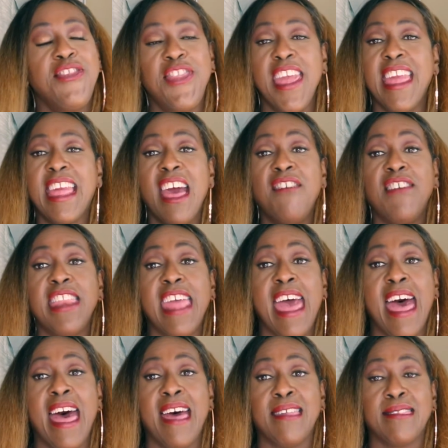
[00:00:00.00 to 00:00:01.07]
Think of it
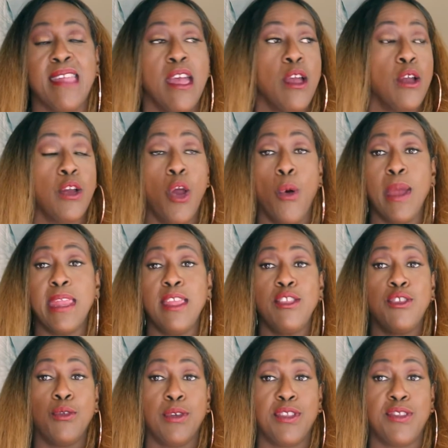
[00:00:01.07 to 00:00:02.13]
as going
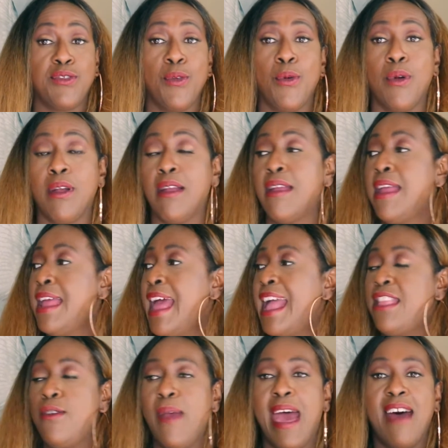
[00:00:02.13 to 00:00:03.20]
into a store
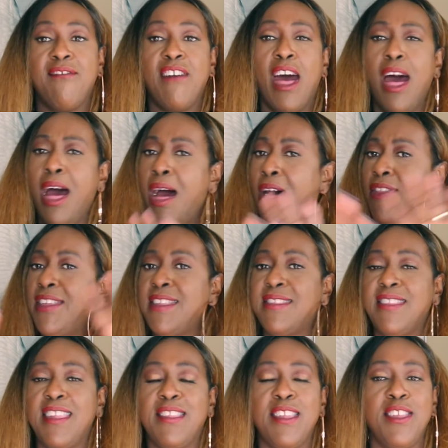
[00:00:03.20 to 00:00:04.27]
and you have all
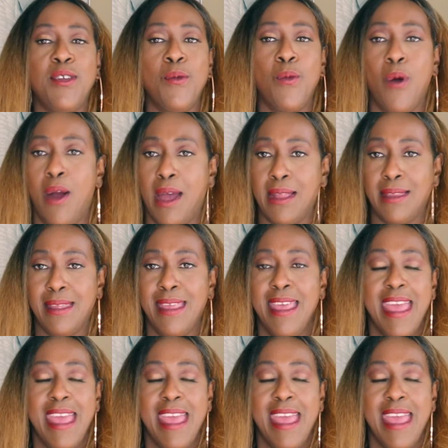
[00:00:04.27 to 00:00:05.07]
these things that you want